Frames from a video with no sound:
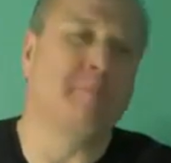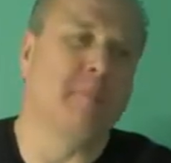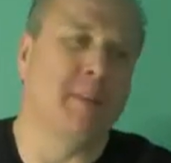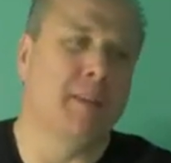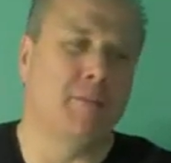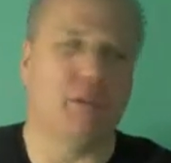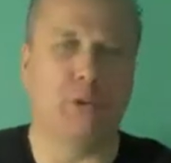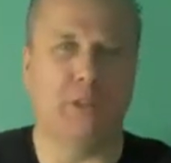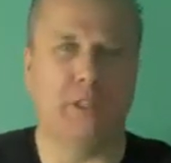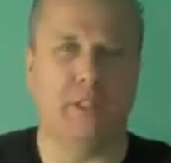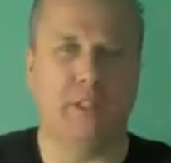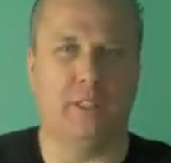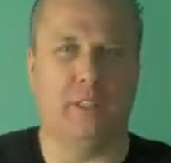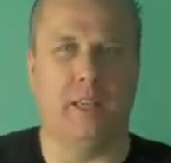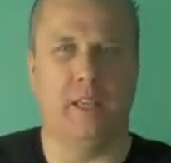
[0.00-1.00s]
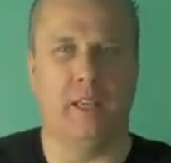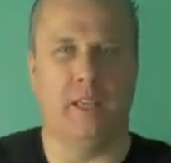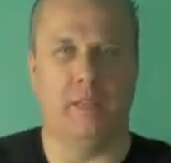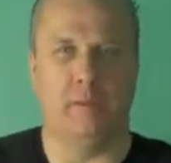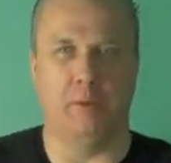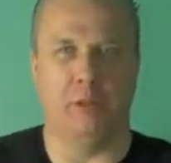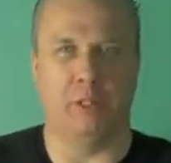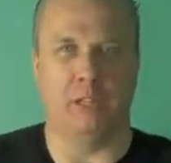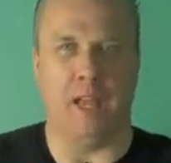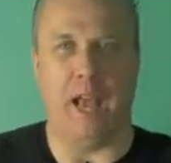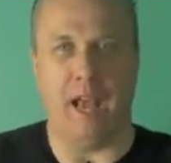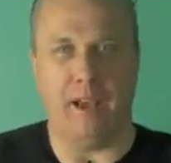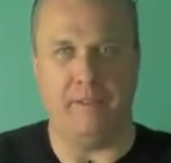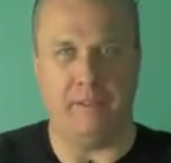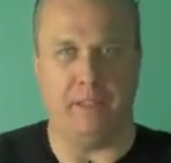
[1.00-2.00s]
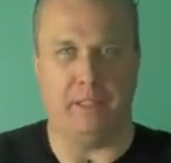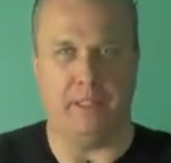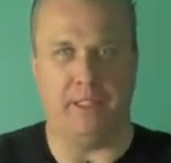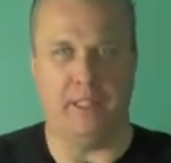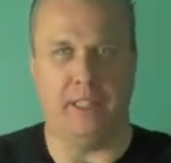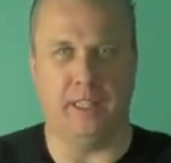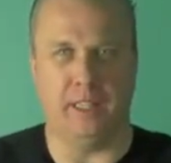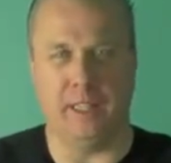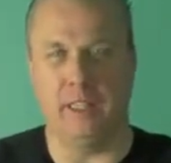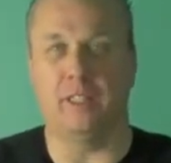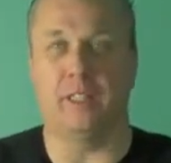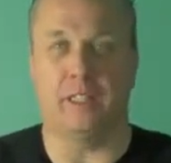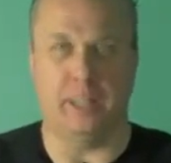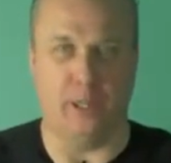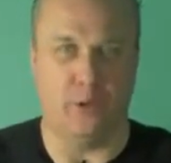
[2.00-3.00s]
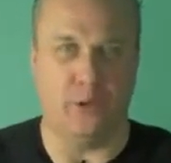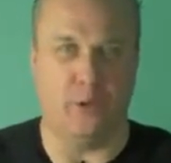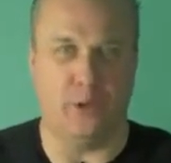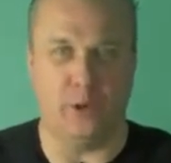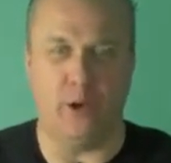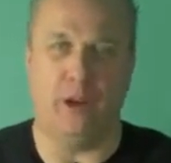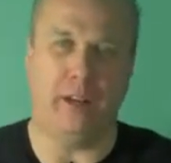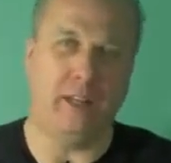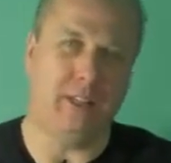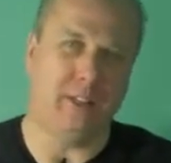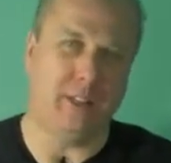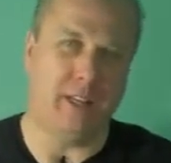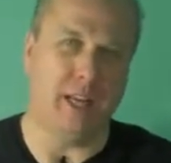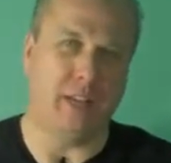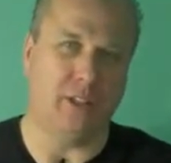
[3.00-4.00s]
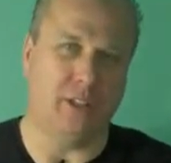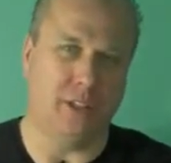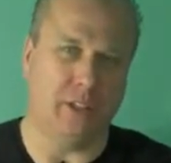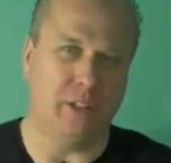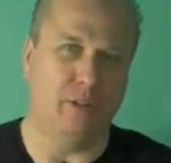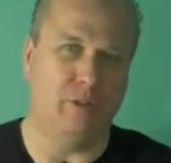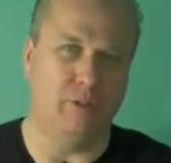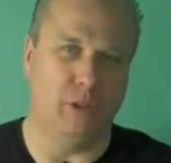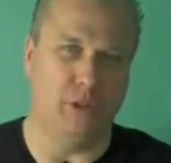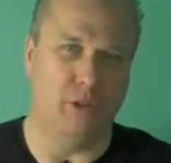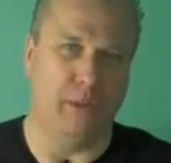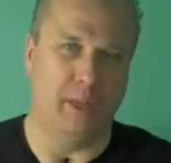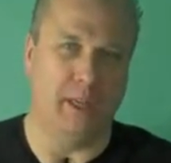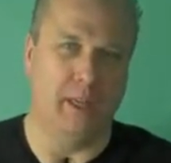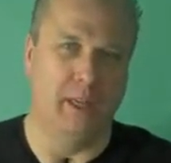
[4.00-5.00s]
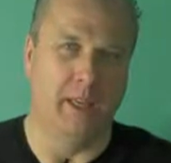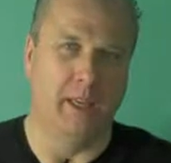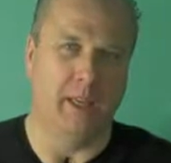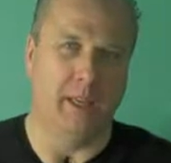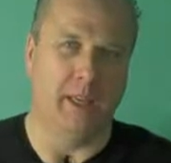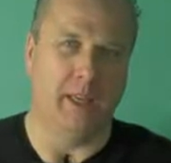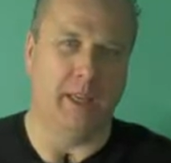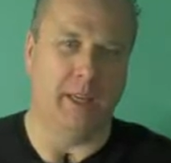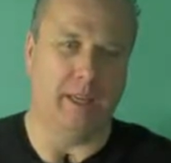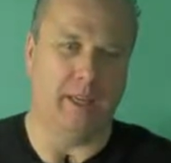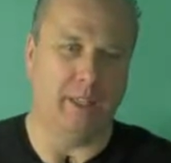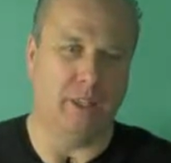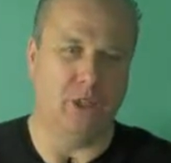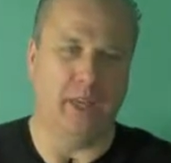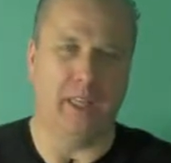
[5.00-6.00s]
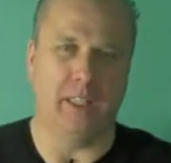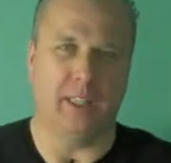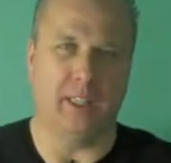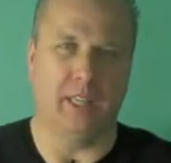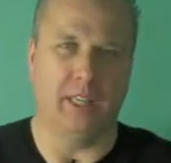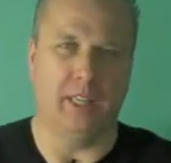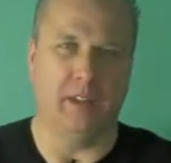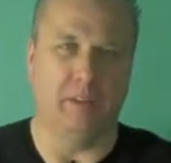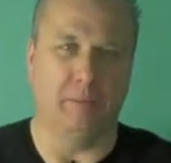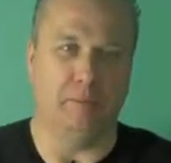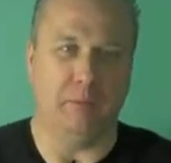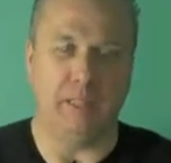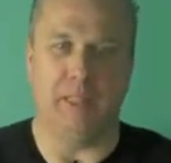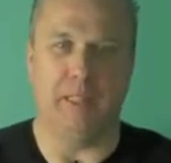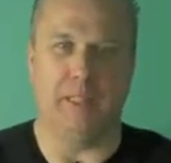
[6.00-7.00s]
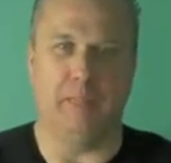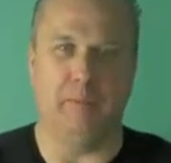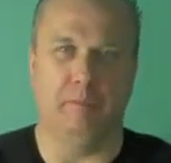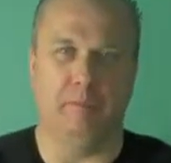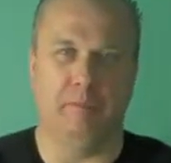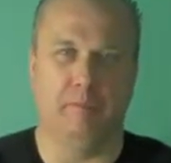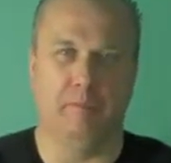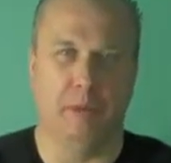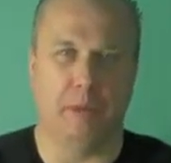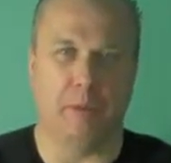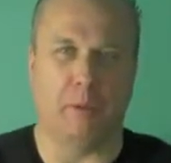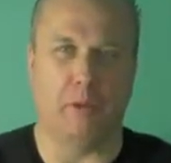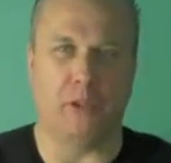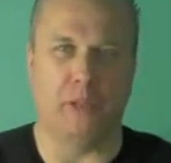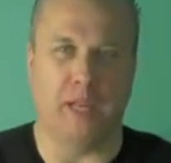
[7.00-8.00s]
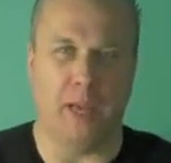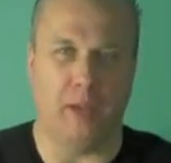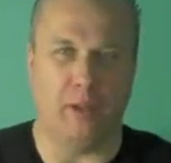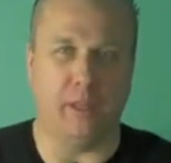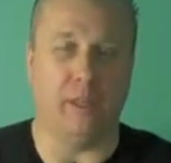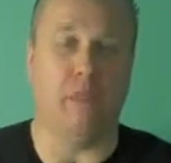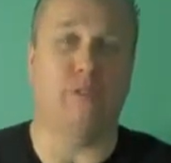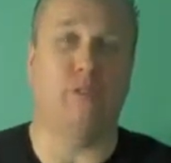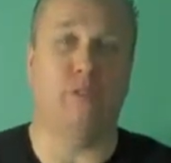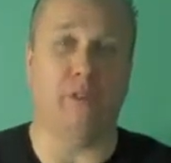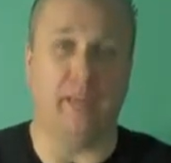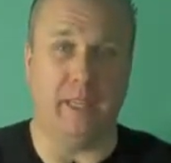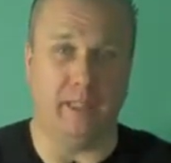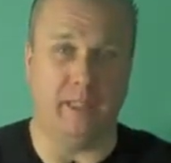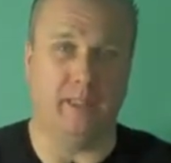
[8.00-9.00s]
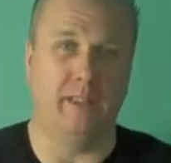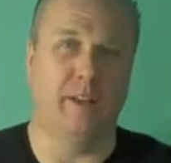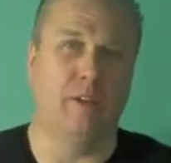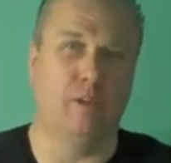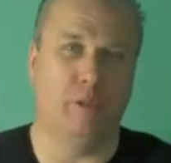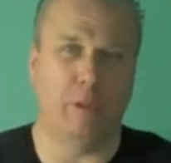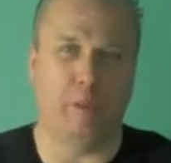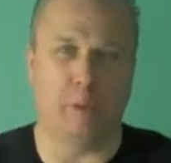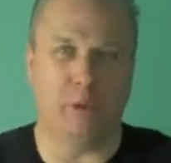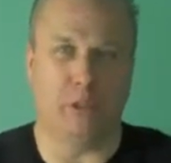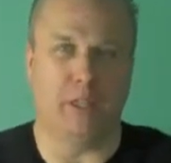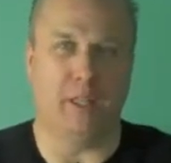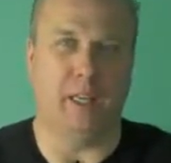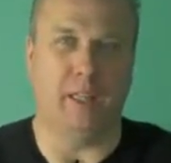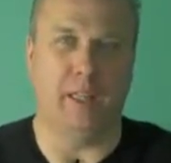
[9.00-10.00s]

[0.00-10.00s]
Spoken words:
First is the most obvious, is that they get to see you. Your audience can actually see you visually and gets a chance to get, basically put a personality and a face with the person that